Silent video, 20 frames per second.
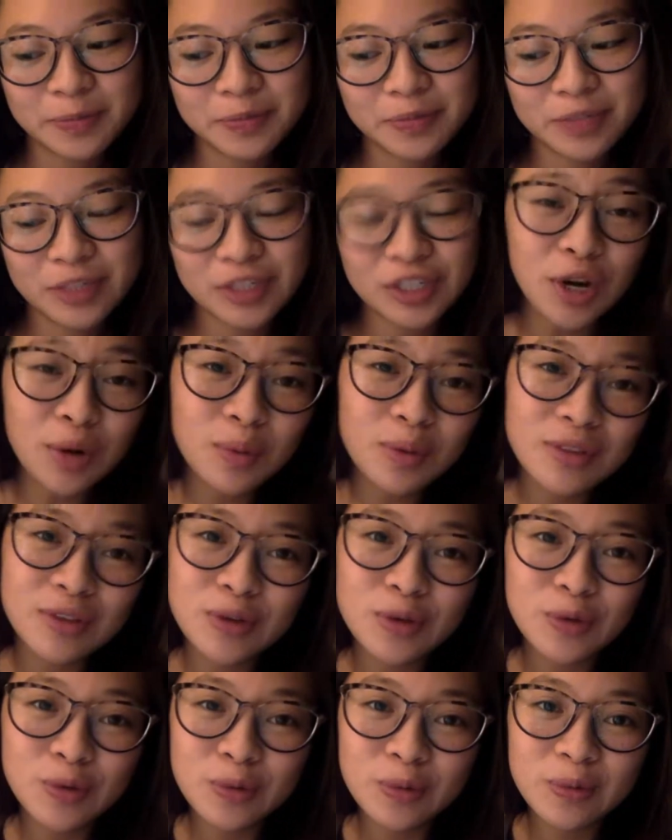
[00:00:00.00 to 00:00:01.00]
shared with
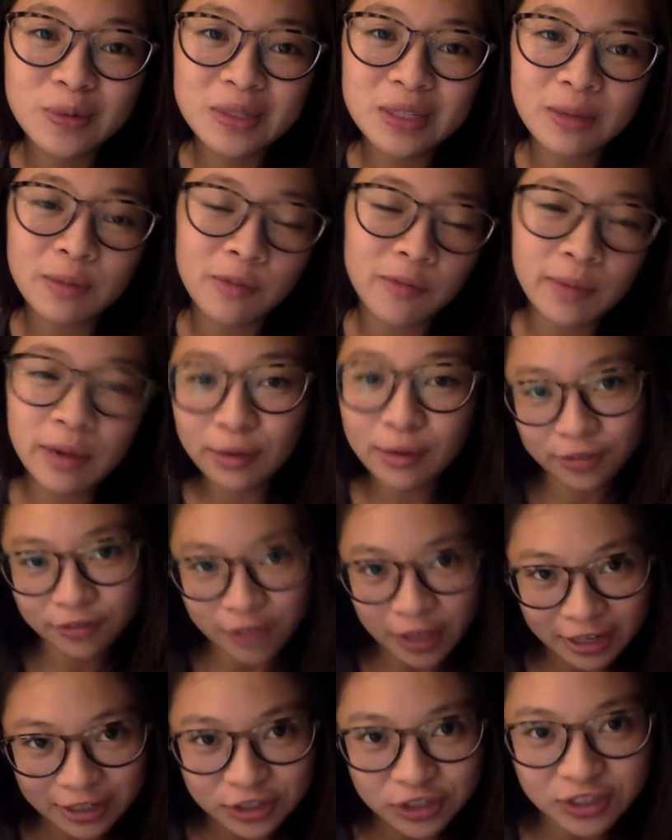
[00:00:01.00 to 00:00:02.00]
you some of my
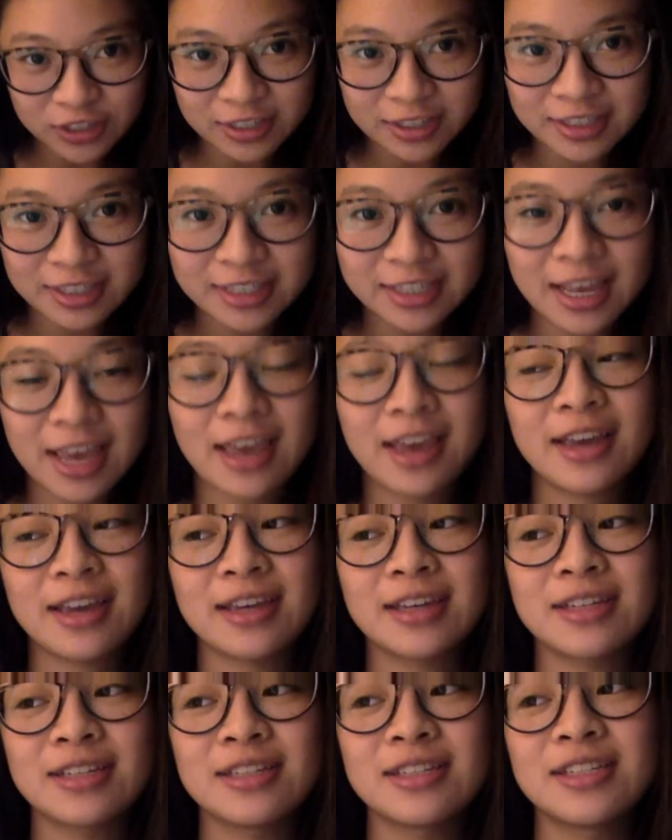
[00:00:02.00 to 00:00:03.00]
reflections
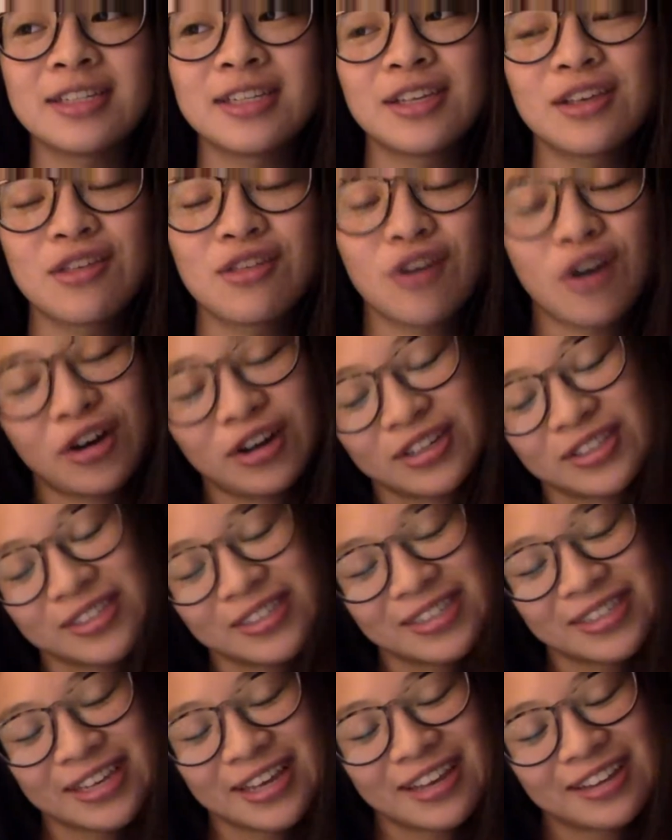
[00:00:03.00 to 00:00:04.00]
and
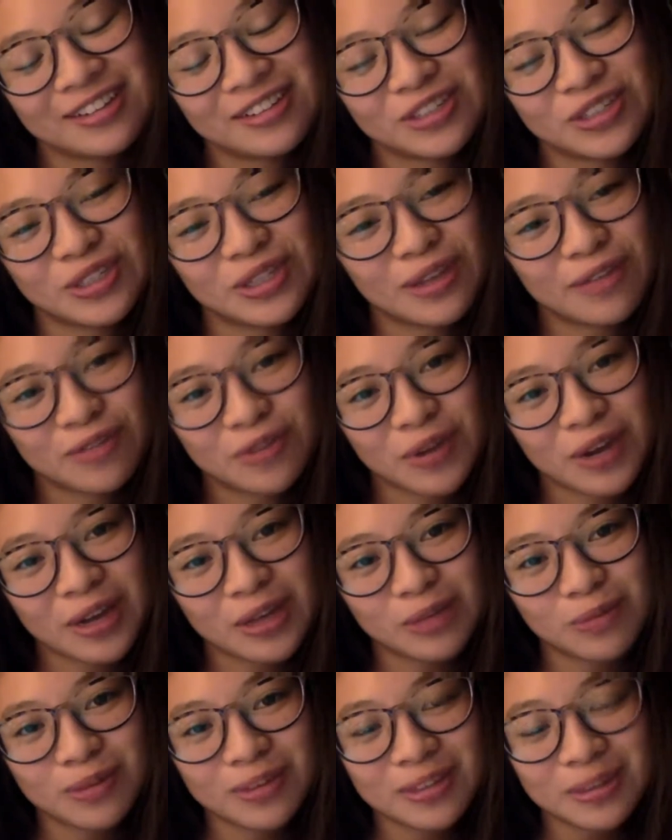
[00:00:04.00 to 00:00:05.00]
thoughts, and just left you
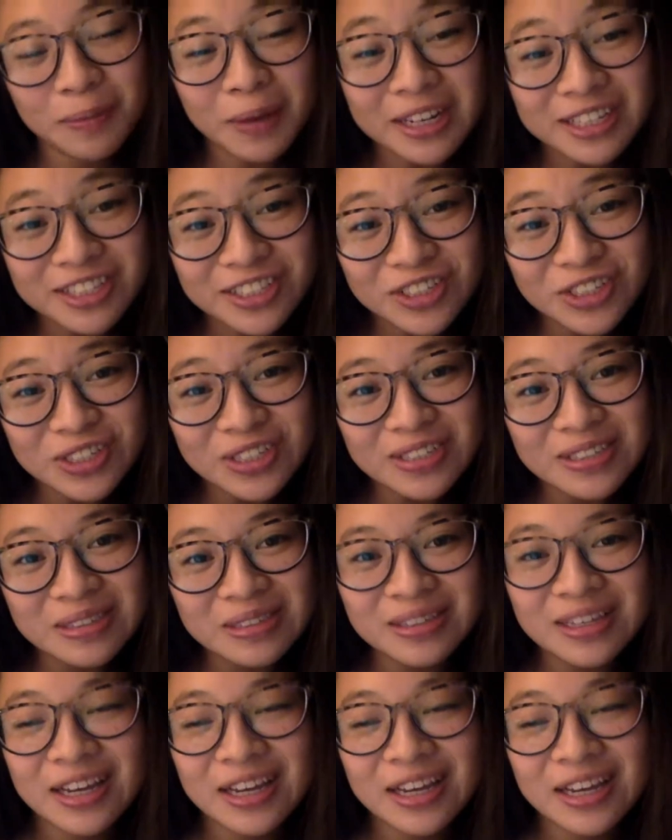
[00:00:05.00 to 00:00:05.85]
guys with some messages